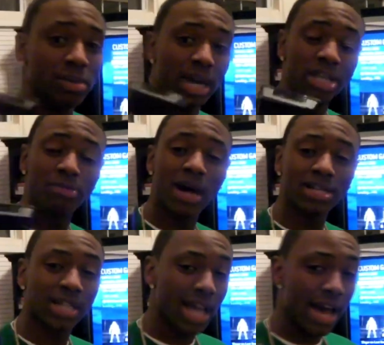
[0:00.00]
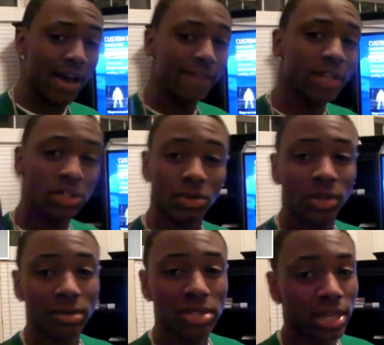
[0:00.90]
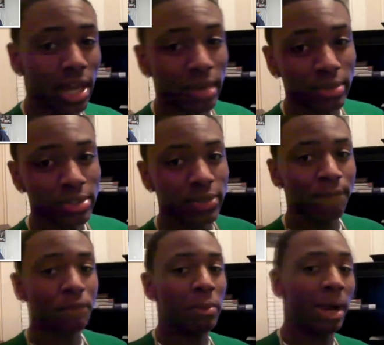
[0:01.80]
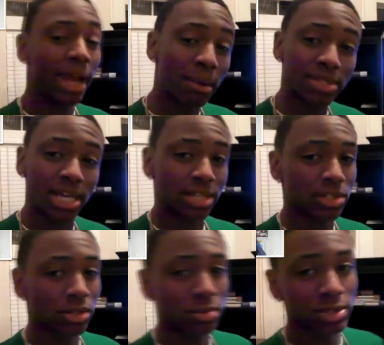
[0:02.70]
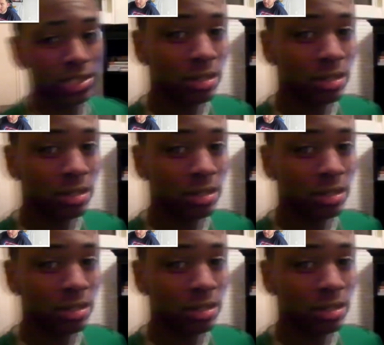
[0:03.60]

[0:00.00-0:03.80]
But Xbox Live, it's SODMG Gamers. My gamer tag is Soulja Boy